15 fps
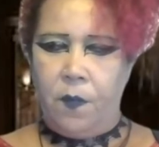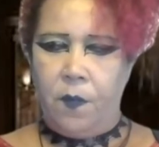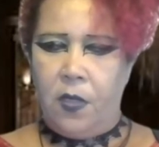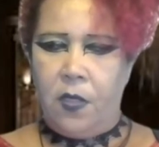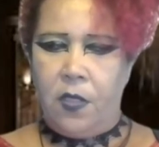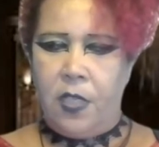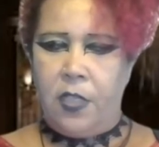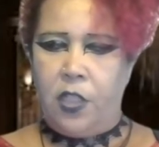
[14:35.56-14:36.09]

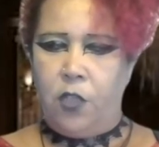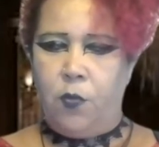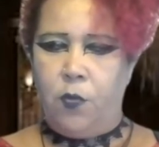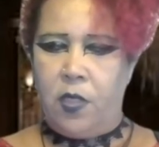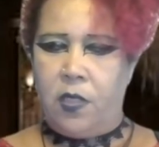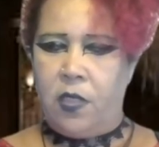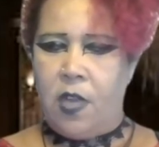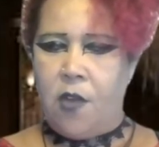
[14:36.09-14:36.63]
that she was
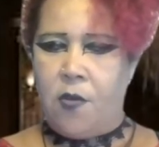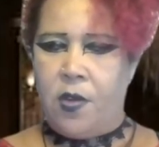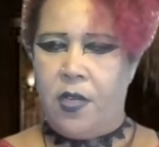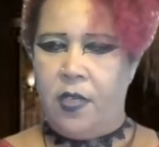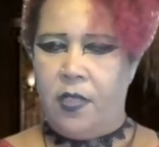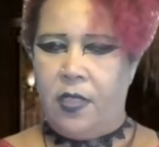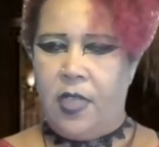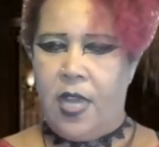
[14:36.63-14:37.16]
staring
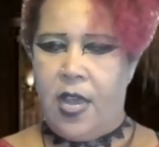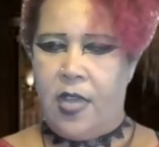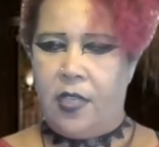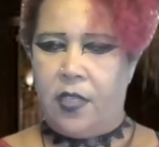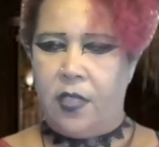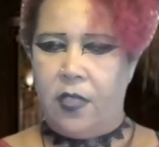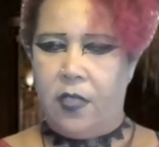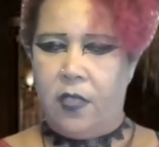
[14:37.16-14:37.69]
at
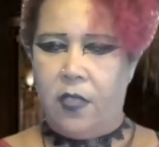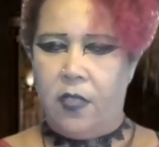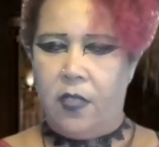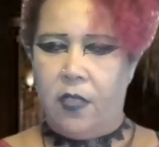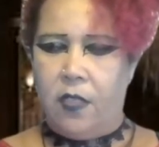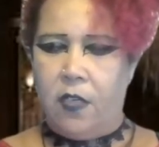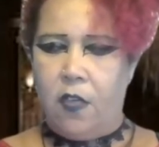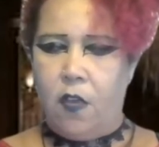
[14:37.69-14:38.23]
death,
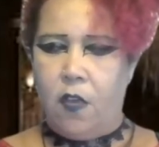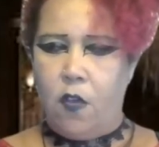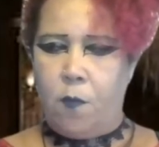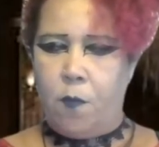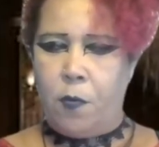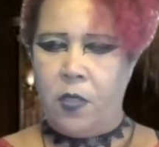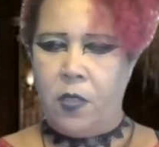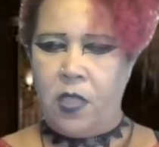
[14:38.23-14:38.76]

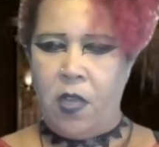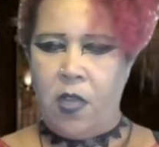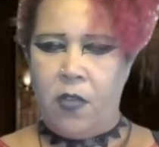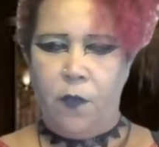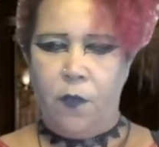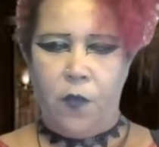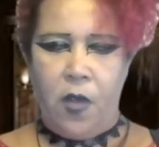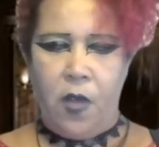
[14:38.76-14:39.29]

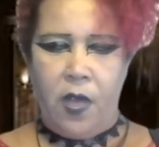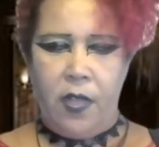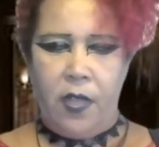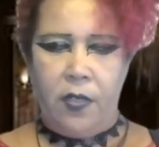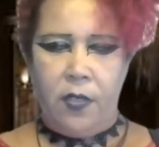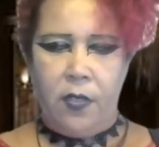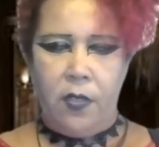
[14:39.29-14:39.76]
personified.